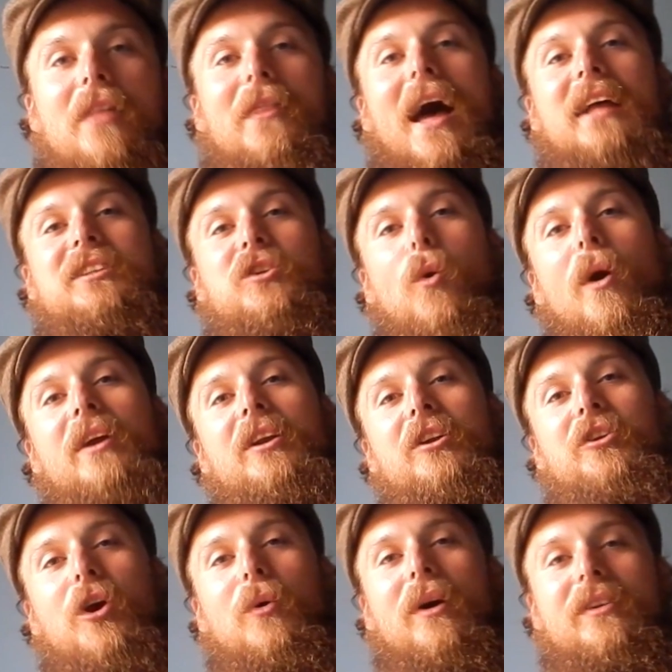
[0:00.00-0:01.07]
That's going to
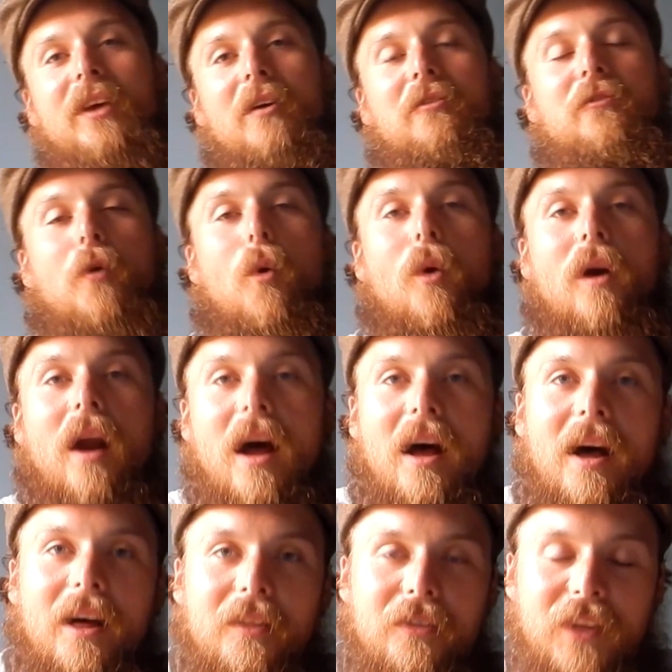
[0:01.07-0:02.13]
do it for
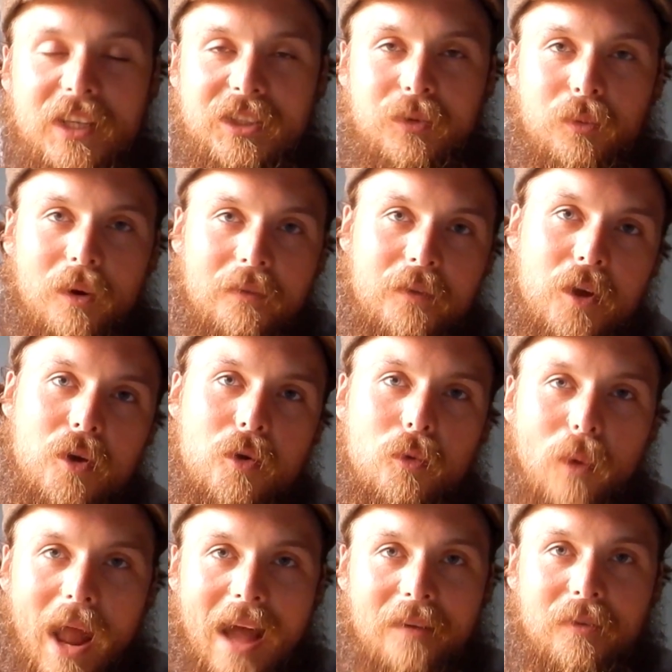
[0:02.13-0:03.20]
this review
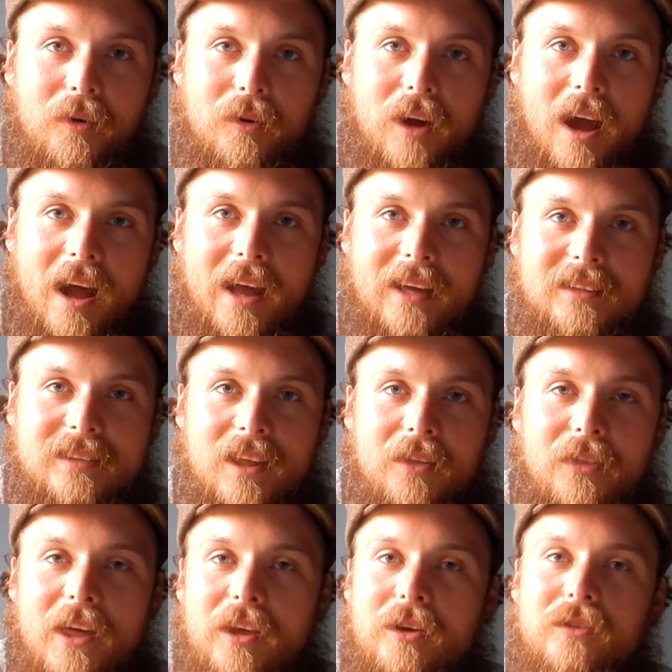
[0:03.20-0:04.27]
raffle, guys.
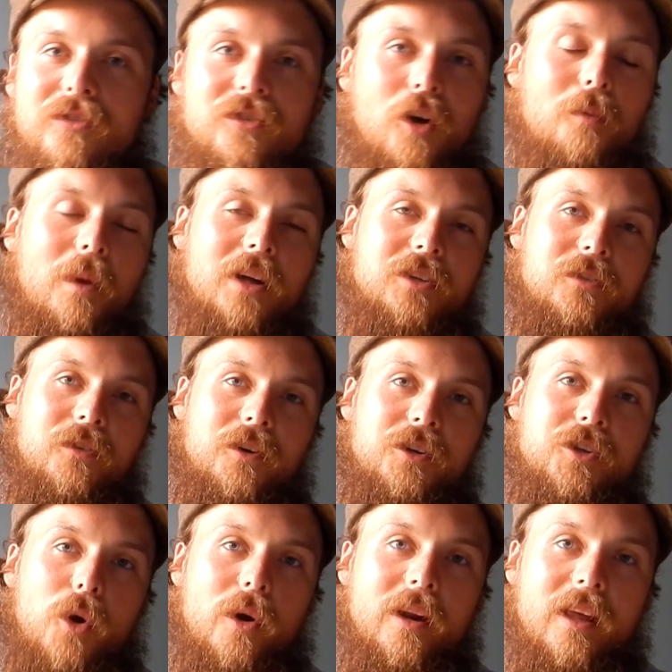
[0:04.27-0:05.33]
Thank you so much for
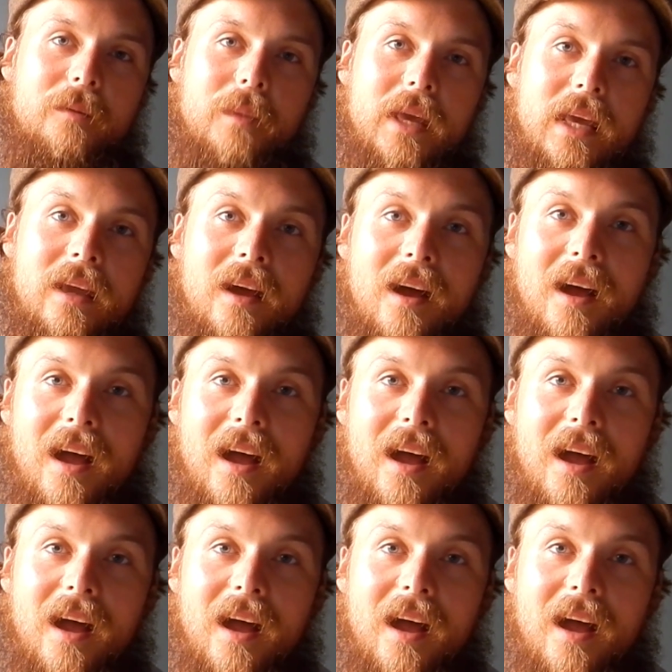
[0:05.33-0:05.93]
joining me.